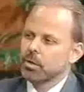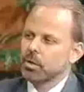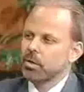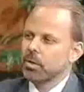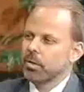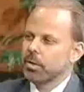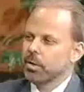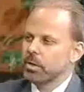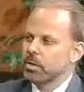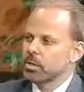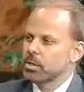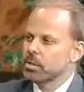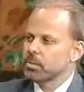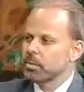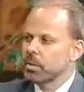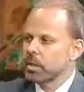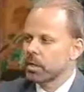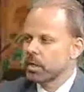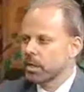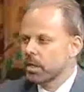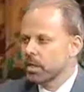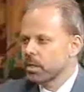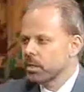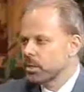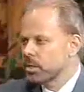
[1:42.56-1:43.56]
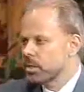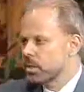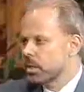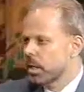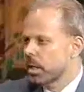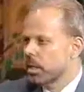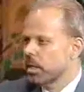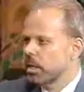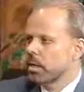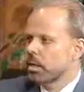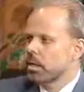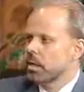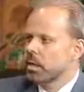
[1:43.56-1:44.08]
in the theories because
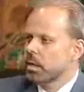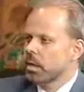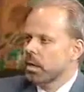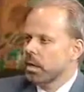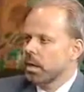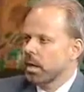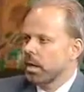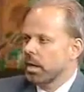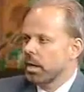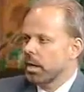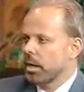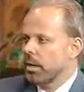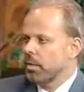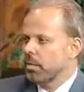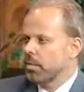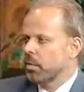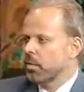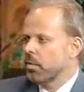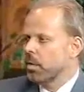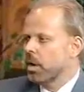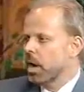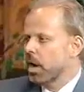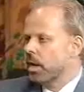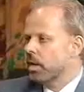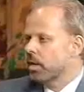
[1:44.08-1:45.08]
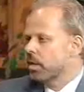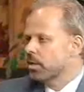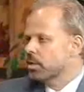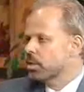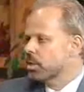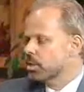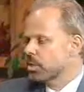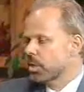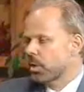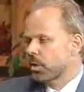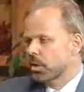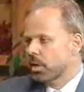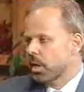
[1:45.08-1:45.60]
they're not
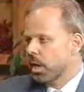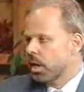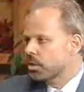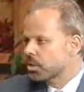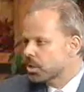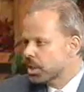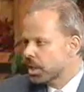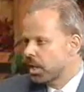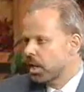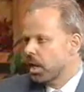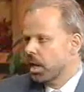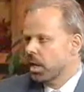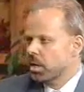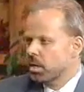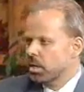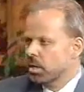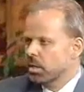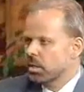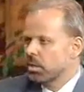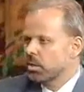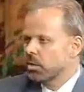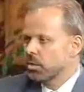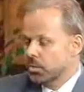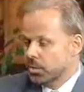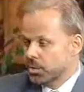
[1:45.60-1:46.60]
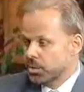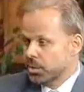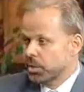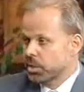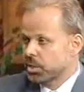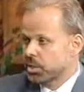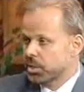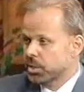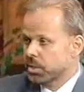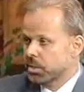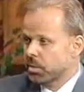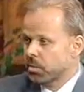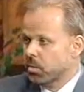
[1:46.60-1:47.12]
necessarily educated in
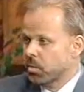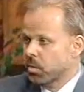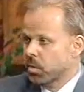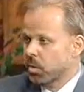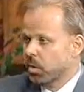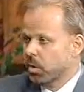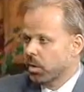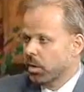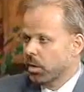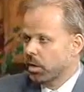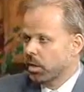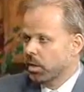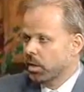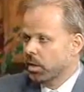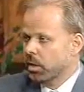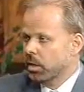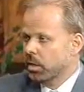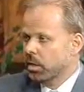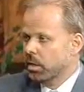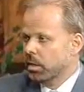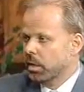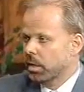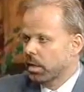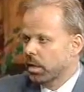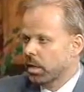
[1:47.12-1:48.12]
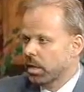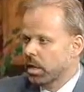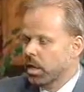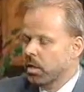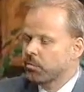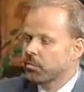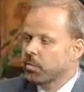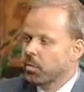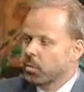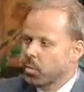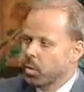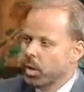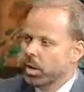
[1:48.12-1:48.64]
nutrition or in
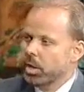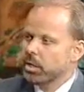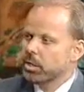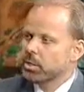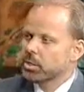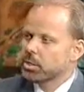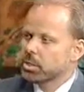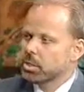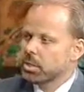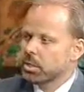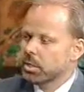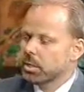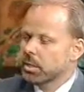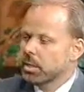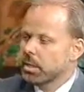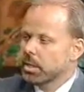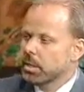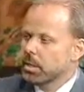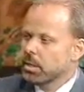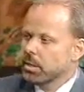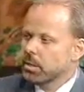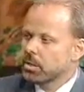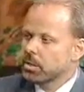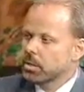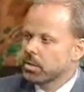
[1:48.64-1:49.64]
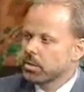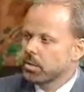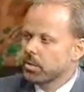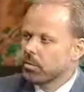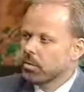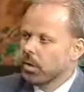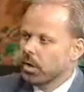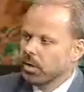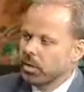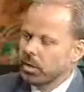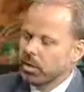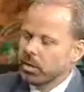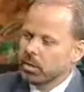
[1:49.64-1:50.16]
helpful ways
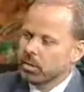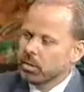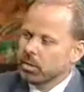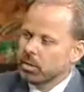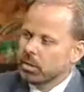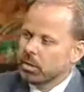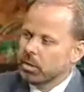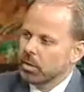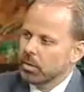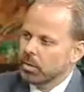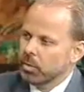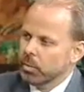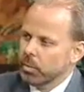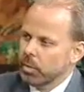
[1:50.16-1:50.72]
in